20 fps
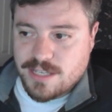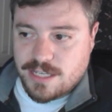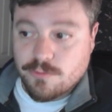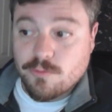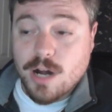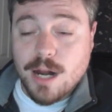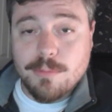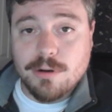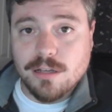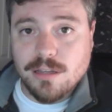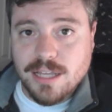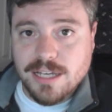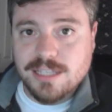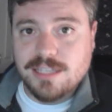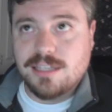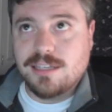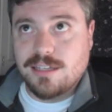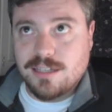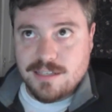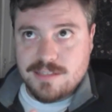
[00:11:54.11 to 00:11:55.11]
and Robert
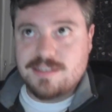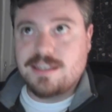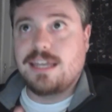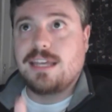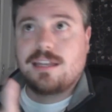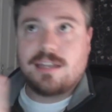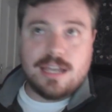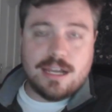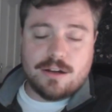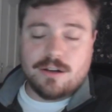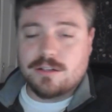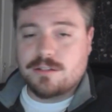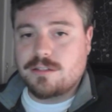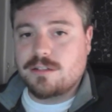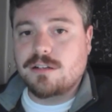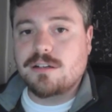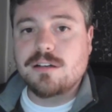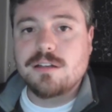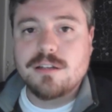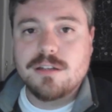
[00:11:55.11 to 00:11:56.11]
Leckie is a
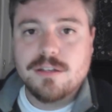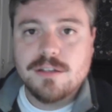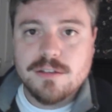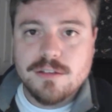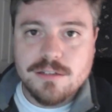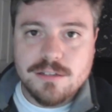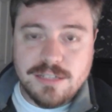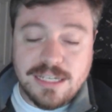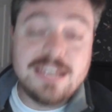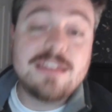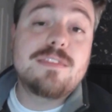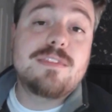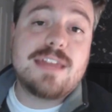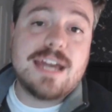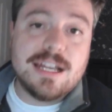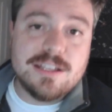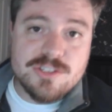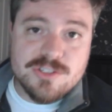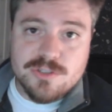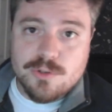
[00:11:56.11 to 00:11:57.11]
character in
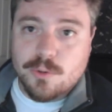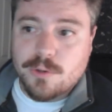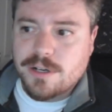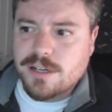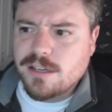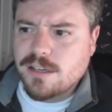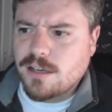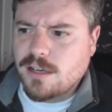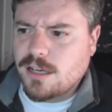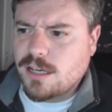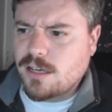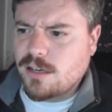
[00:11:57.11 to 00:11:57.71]
that story.